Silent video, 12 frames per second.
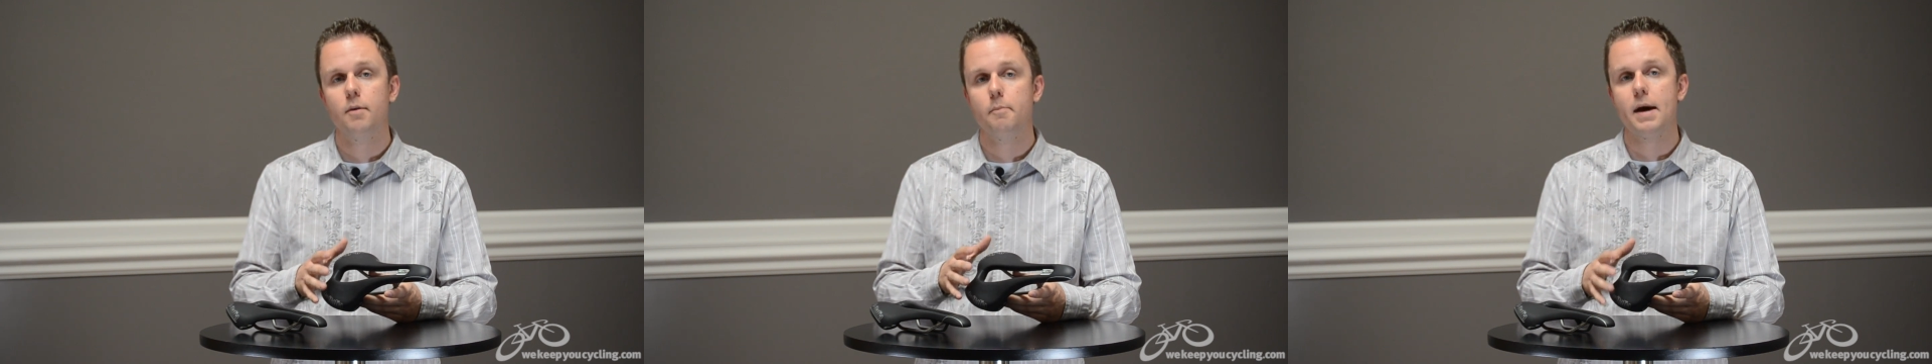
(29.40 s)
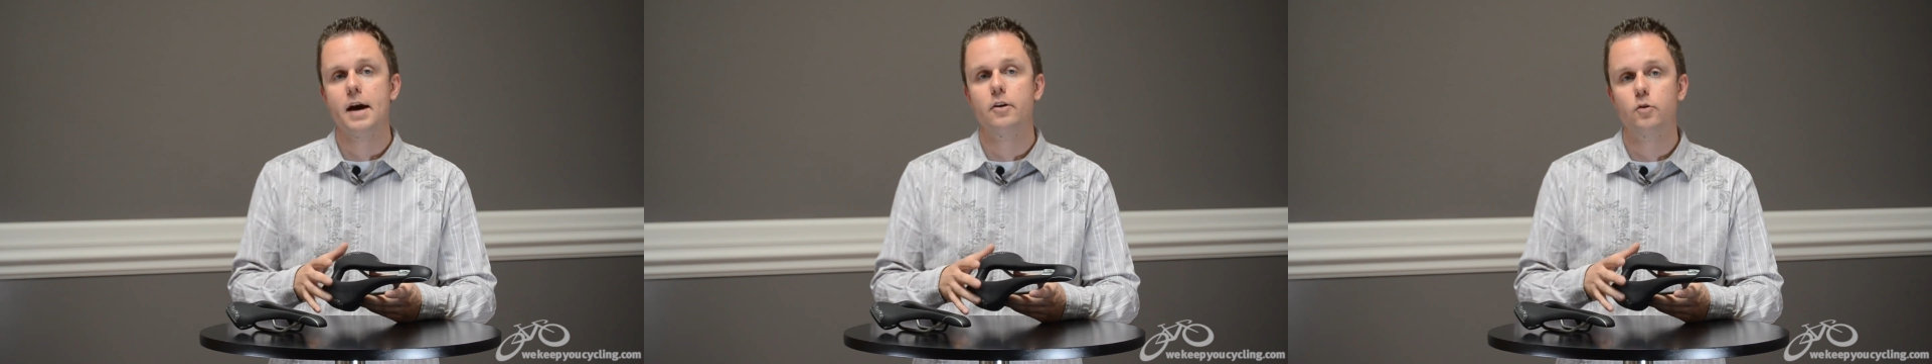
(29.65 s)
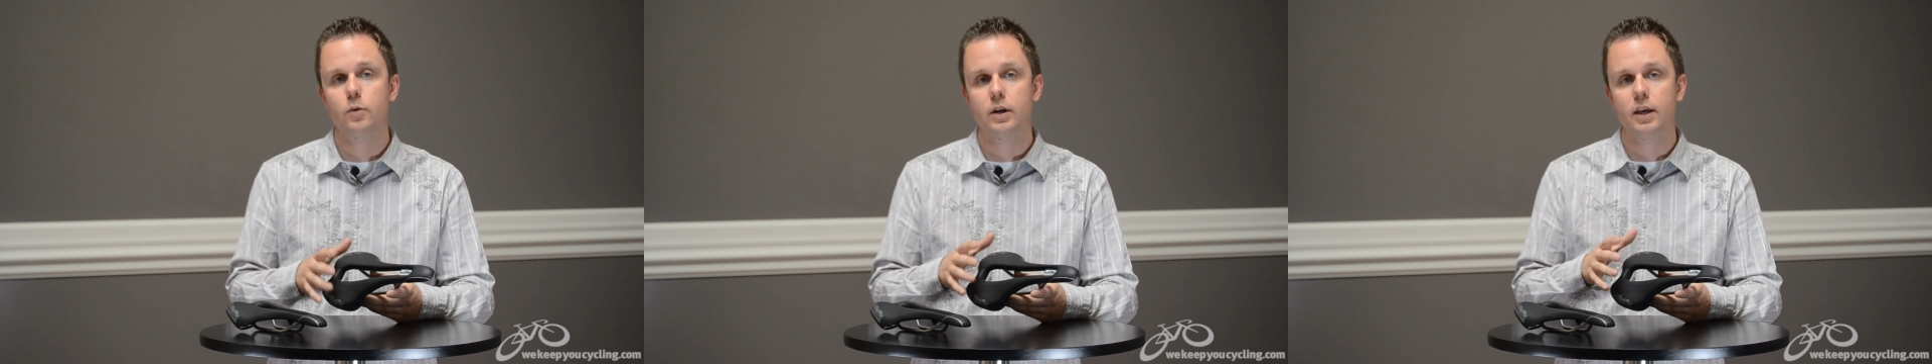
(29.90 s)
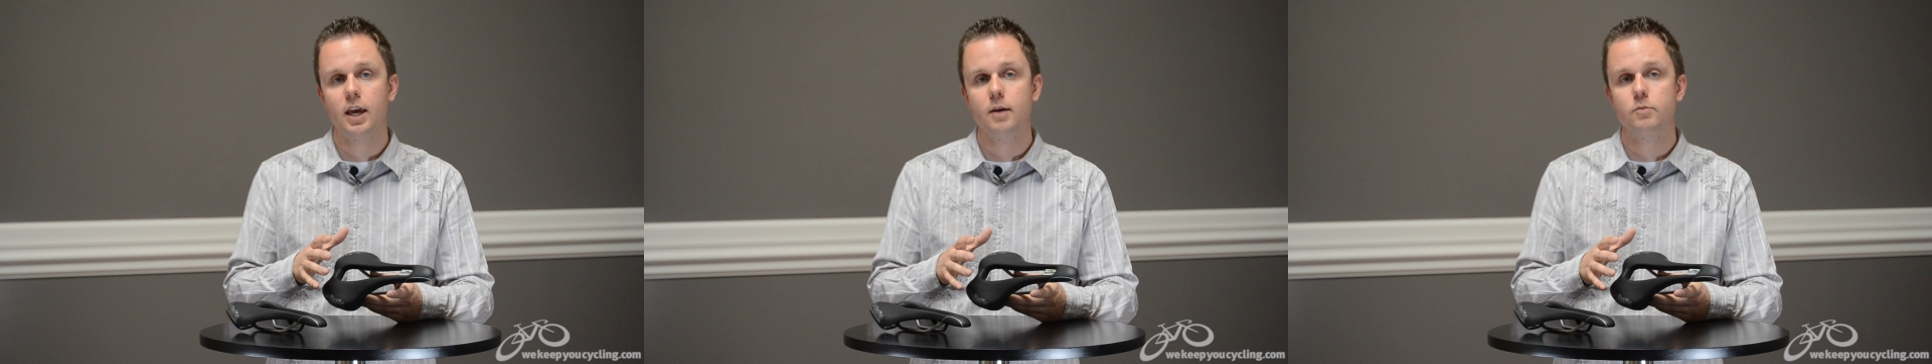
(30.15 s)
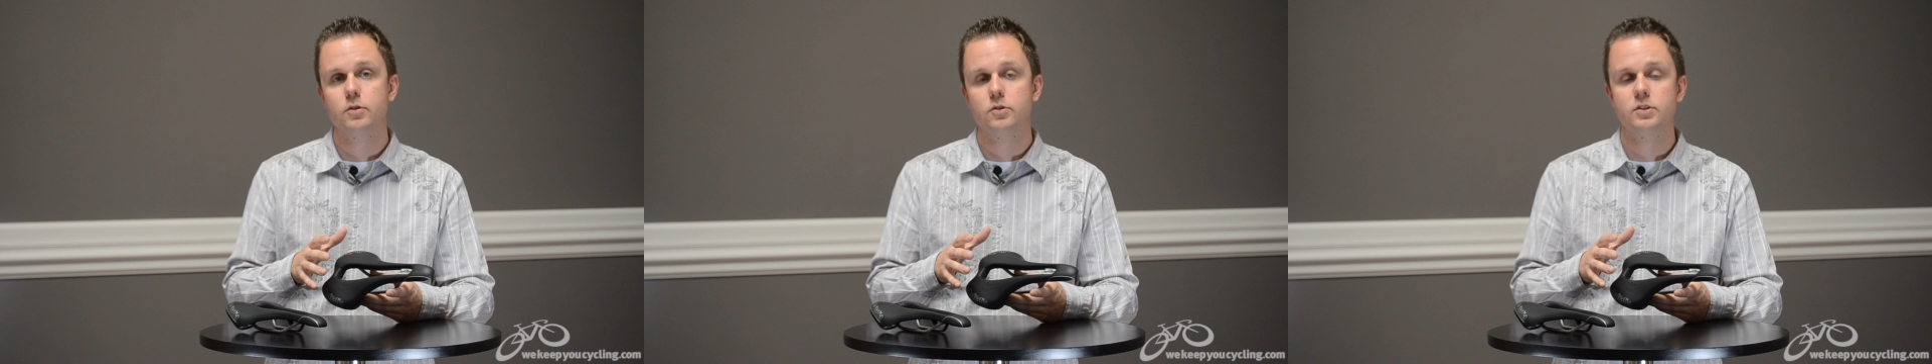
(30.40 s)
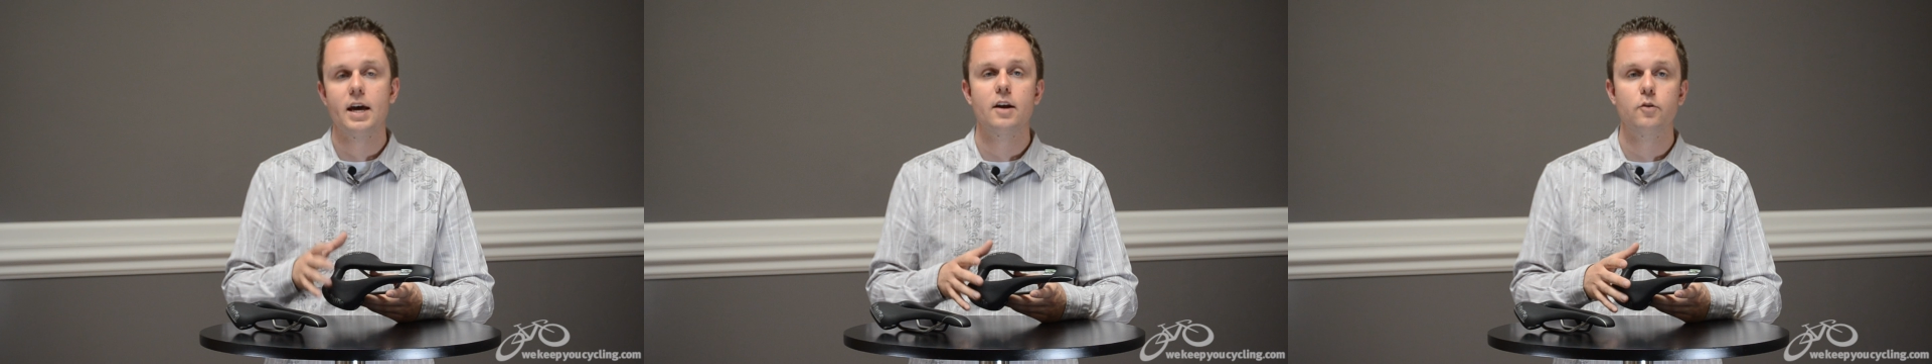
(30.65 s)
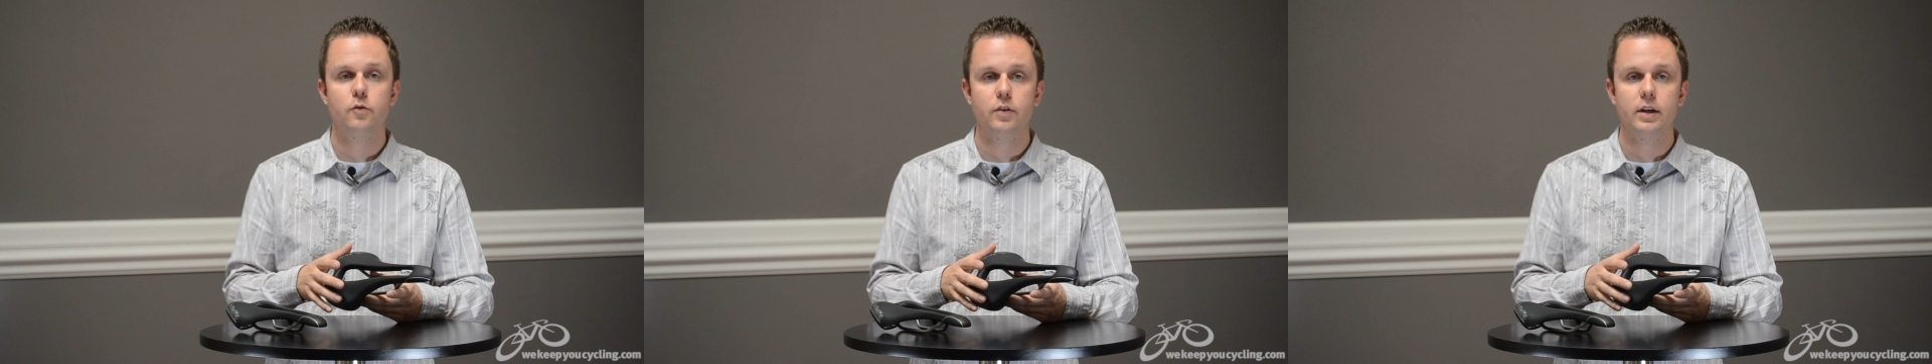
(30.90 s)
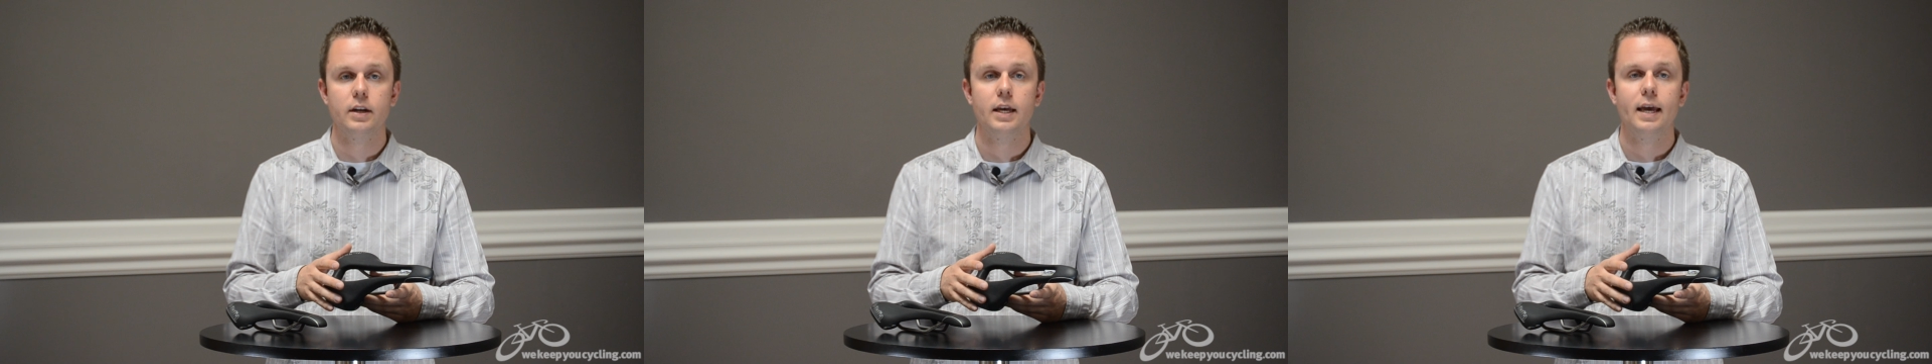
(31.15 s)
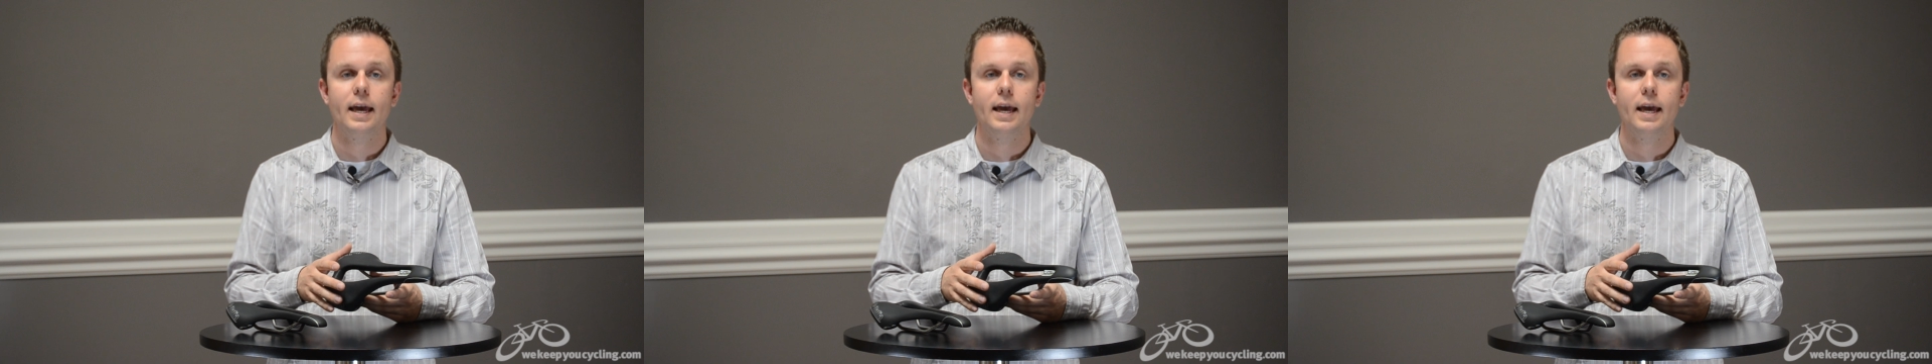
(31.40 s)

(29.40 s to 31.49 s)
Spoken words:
mattered when it came to saddle fit,